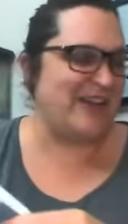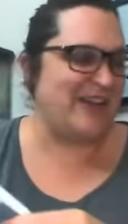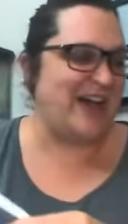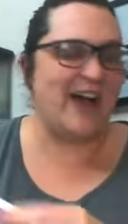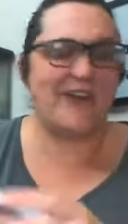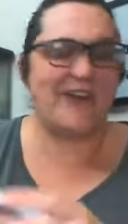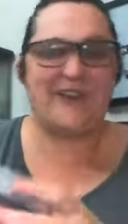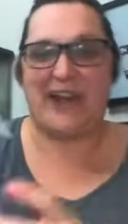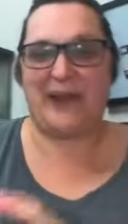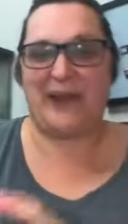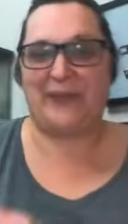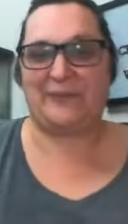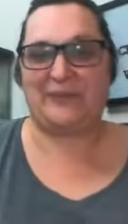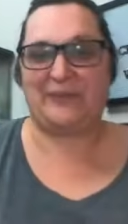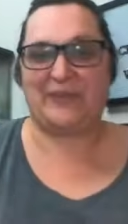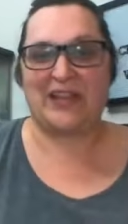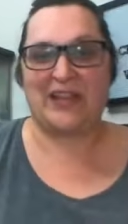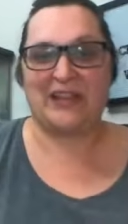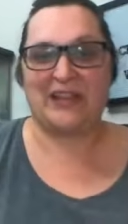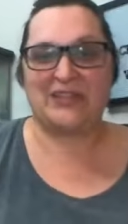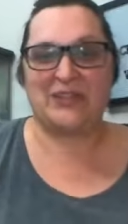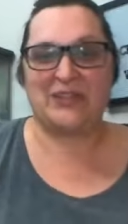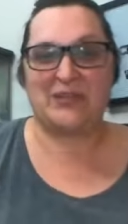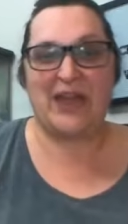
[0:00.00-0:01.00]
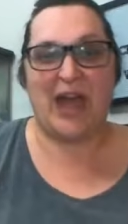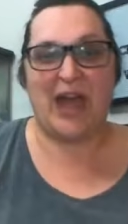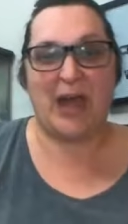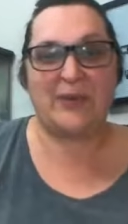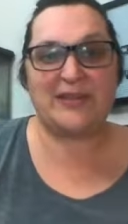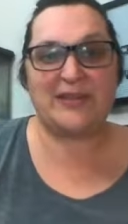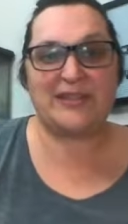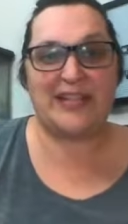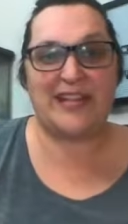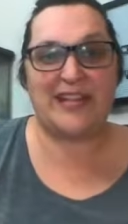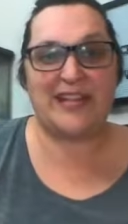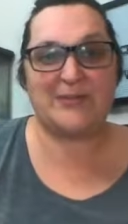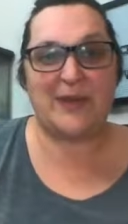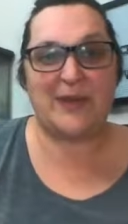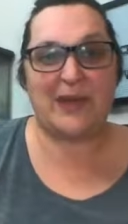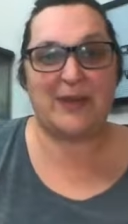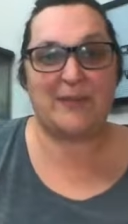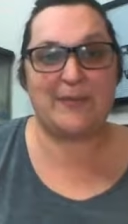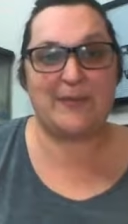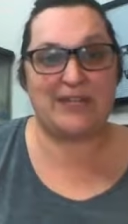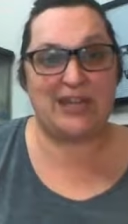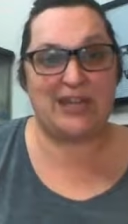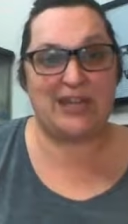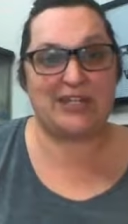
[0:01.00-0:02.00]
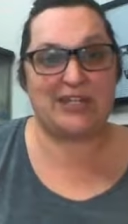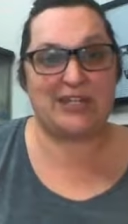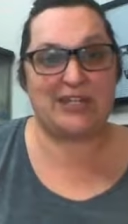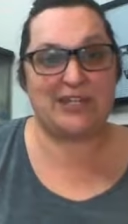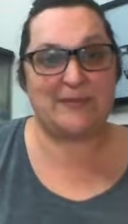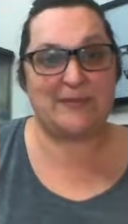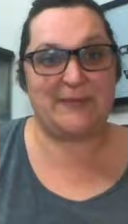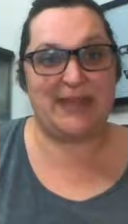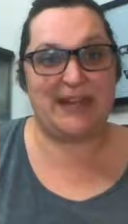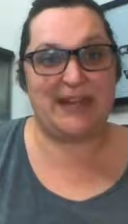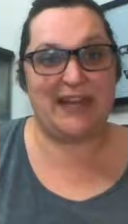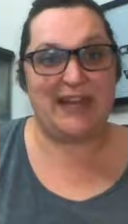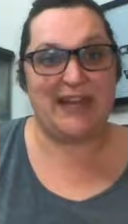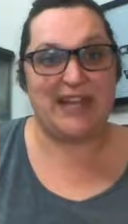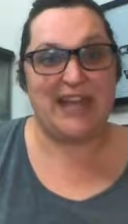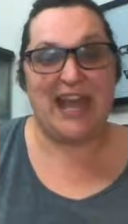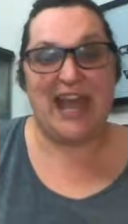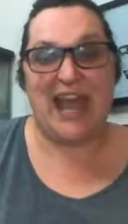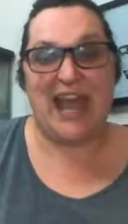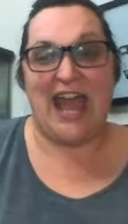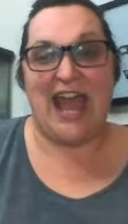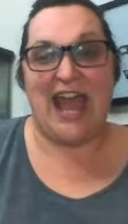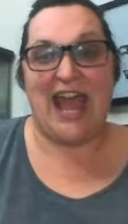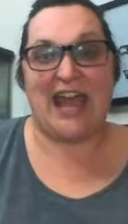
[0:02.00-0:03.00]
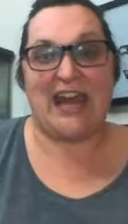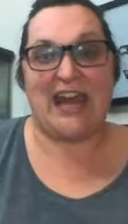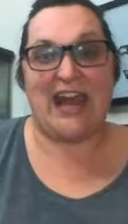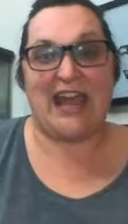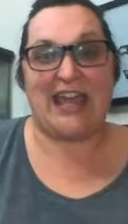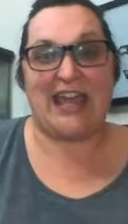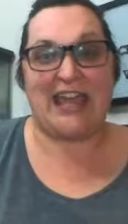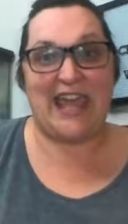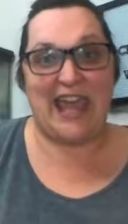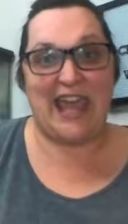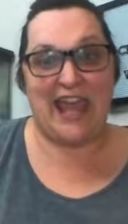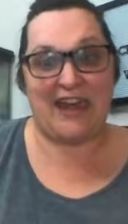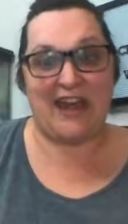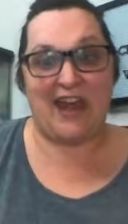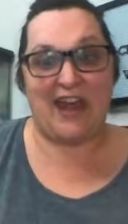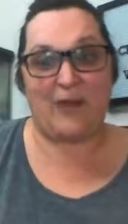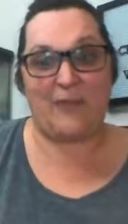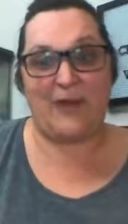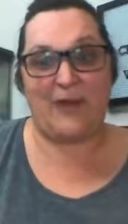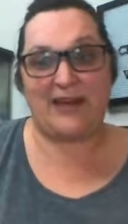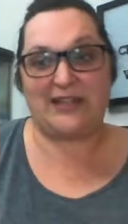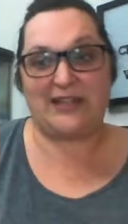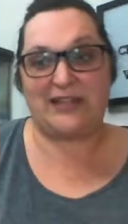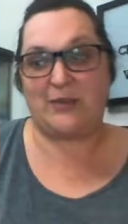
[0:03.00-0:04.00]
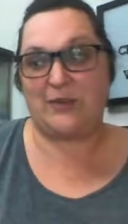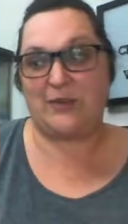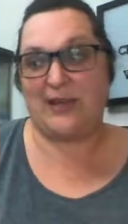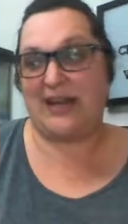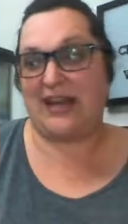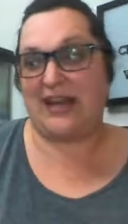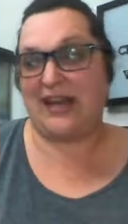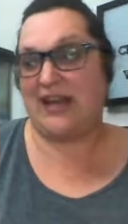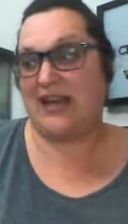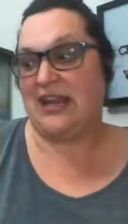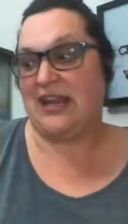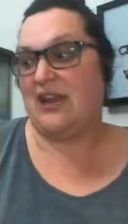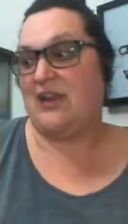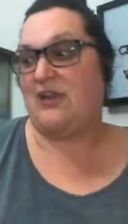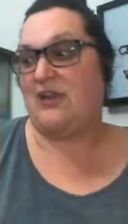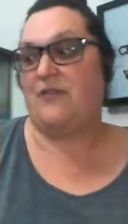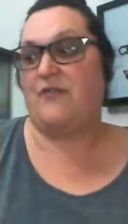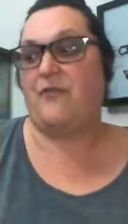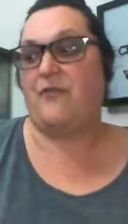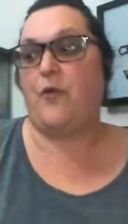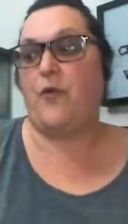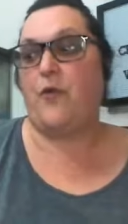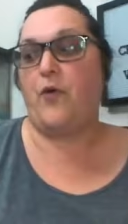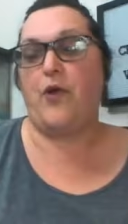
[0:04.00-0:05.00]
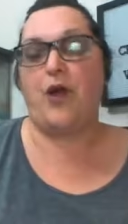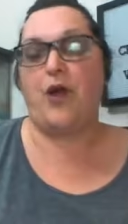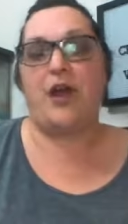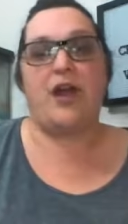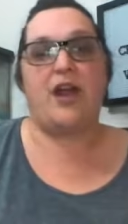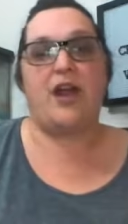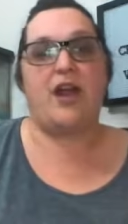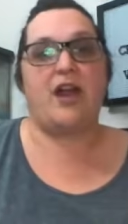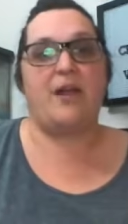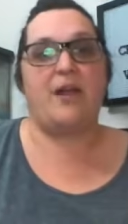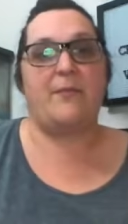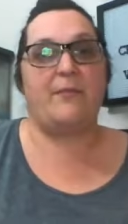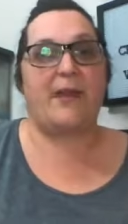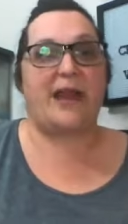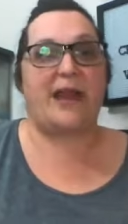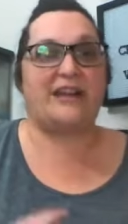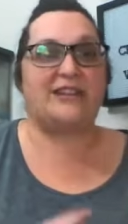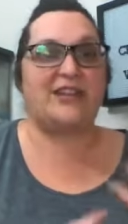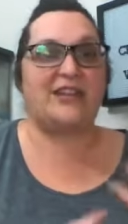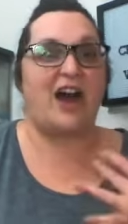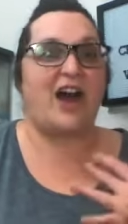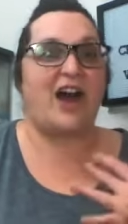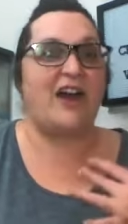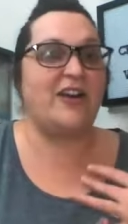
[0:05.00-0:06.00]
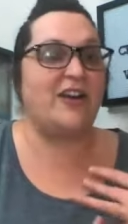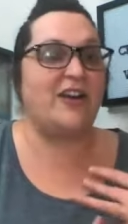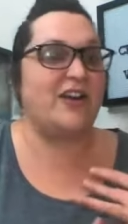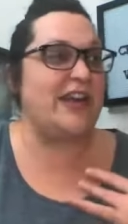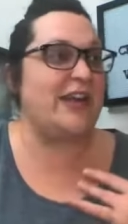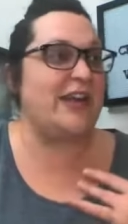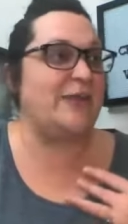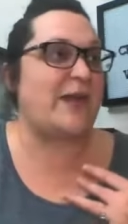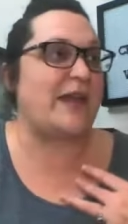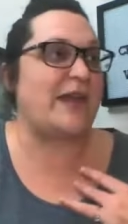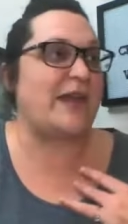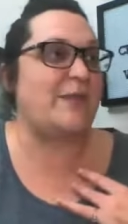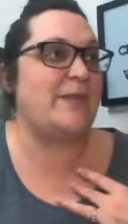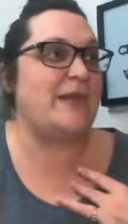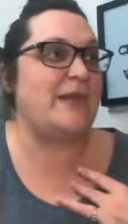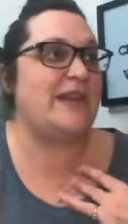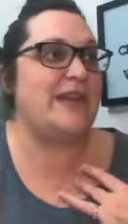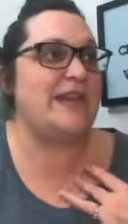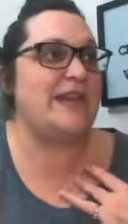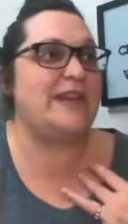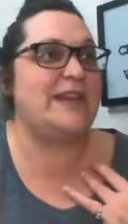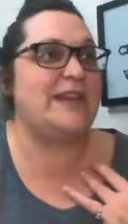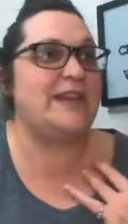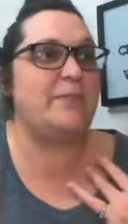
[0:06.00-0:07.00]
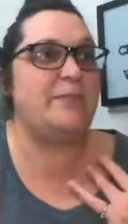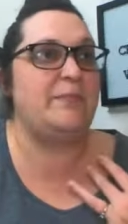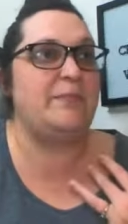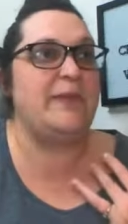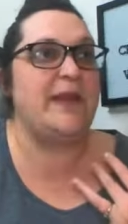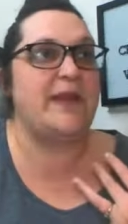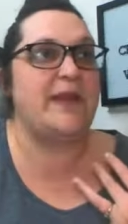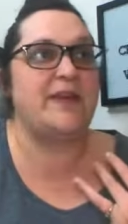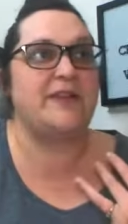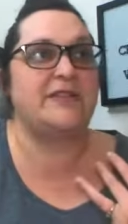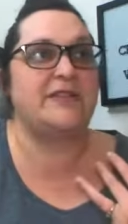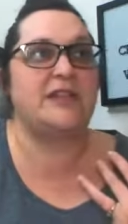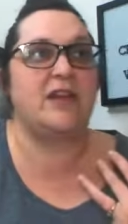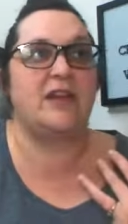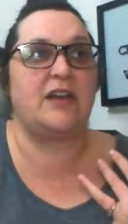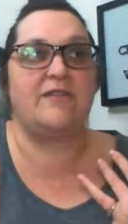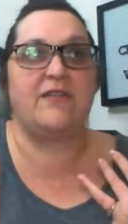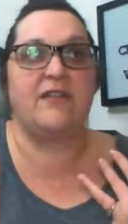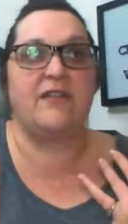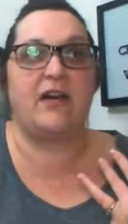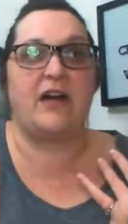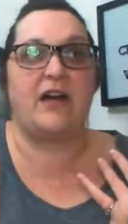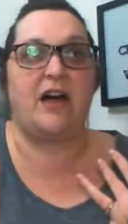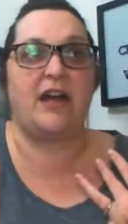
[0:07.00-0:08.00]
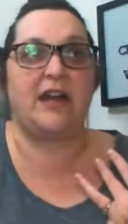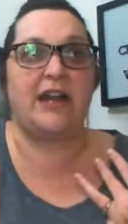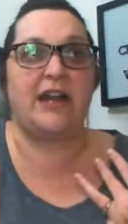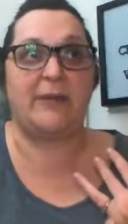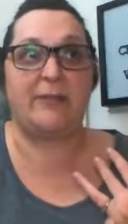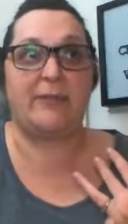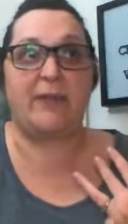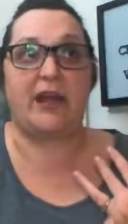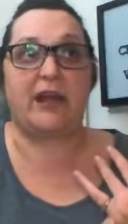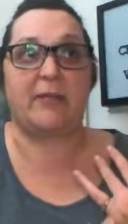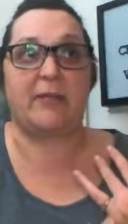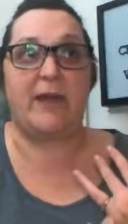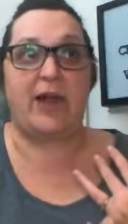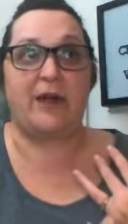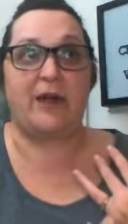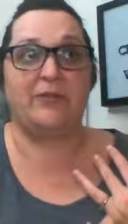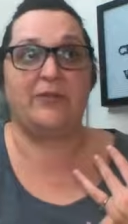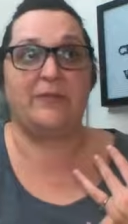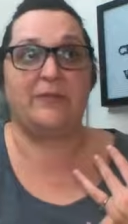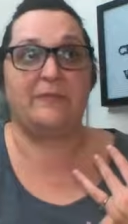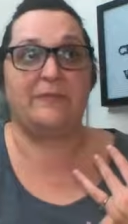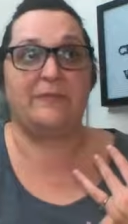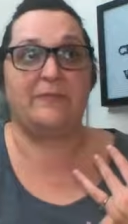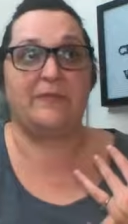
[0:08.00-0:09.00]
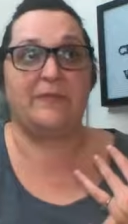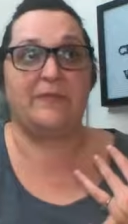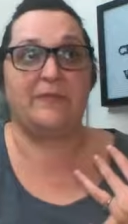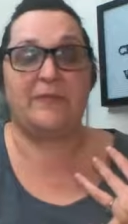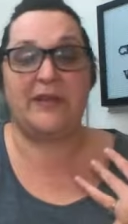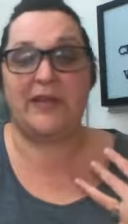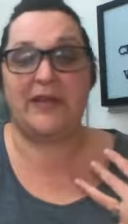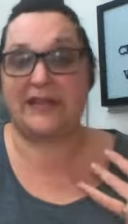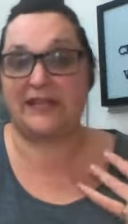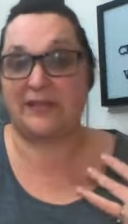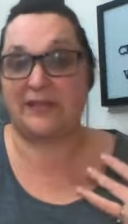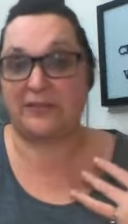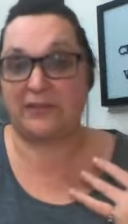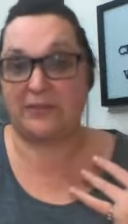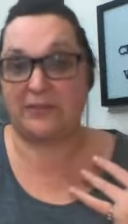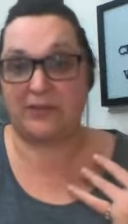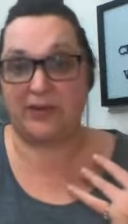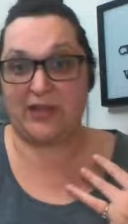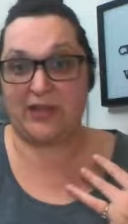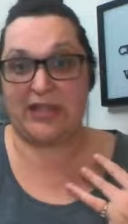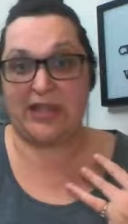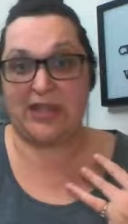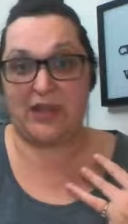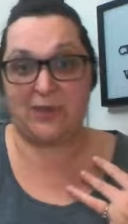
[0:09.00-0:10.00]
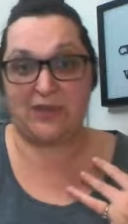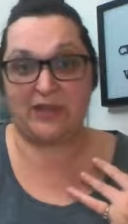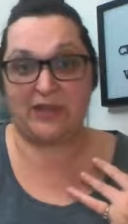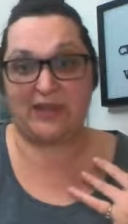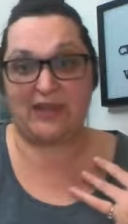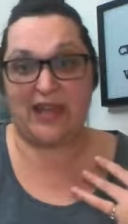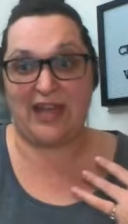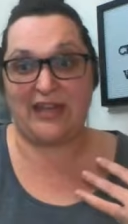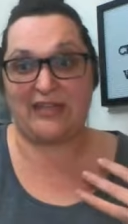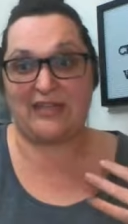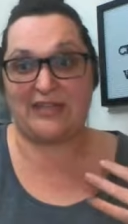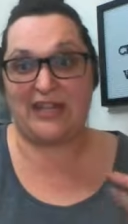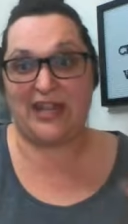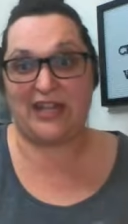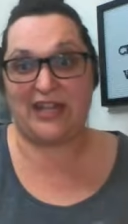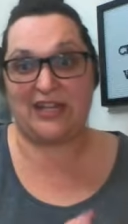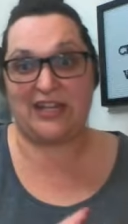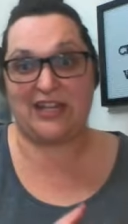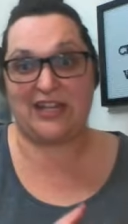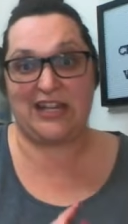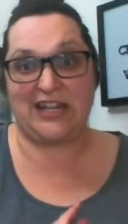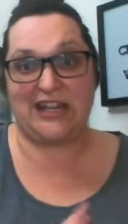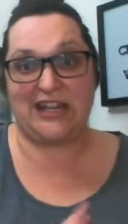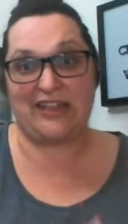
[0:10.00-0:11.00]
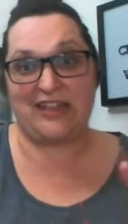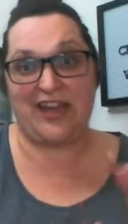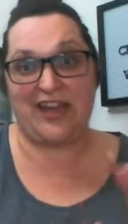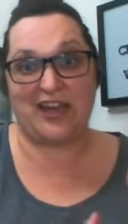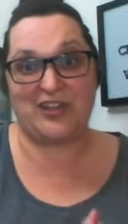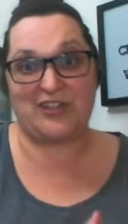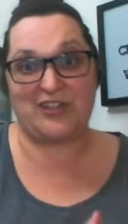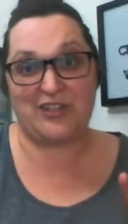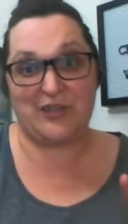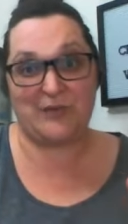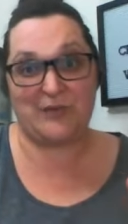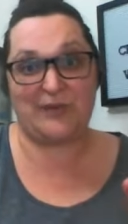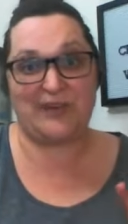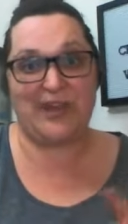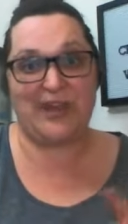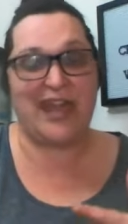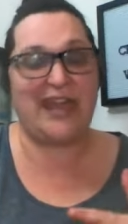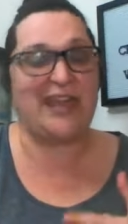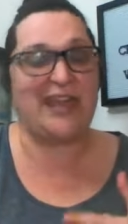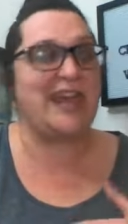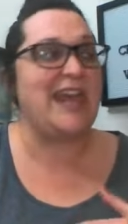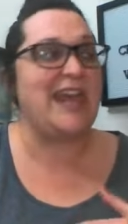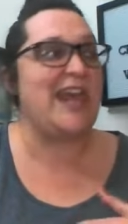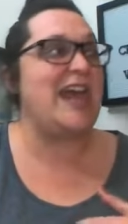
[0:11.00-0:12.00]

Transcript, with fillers: All right. So that was his recommendation to me and I cannot wait to read it. For my daughter, he recommended The Bears of on Hemlock Mountain because it was a book he really liked that he thought she would like.